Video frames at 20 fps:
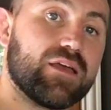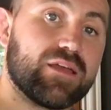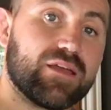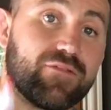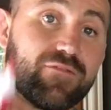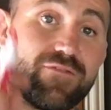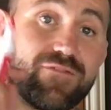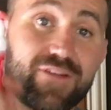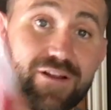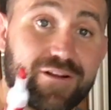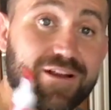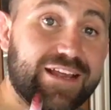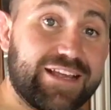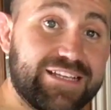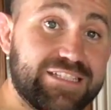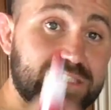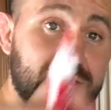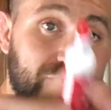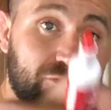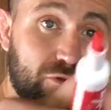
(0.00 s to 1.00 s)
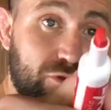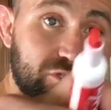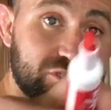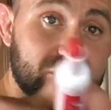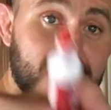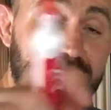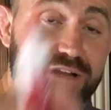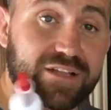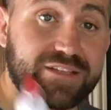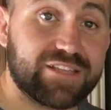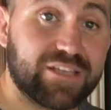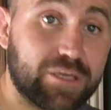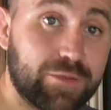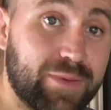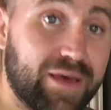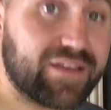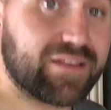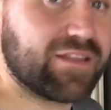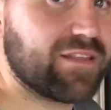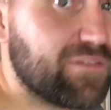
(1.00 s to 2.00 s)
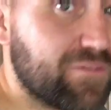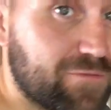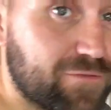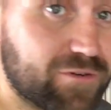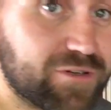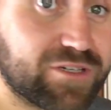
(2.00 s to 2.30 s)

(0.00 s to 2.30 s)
very easy for you to start. And I'll tell you about it